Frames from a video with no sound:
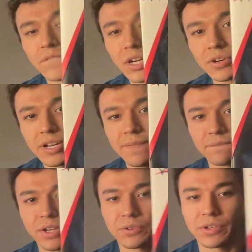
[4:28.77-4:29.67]
Very,
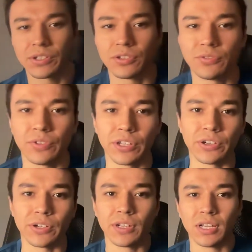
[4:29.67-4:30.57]
very good
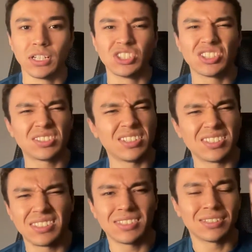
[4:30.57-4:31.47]
figure. Just
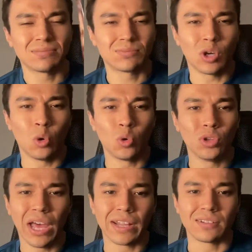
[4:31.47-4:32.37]
the
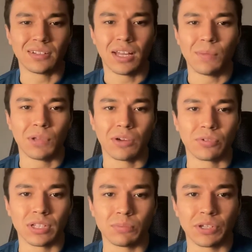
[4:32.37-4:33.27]
gold, I'm not really a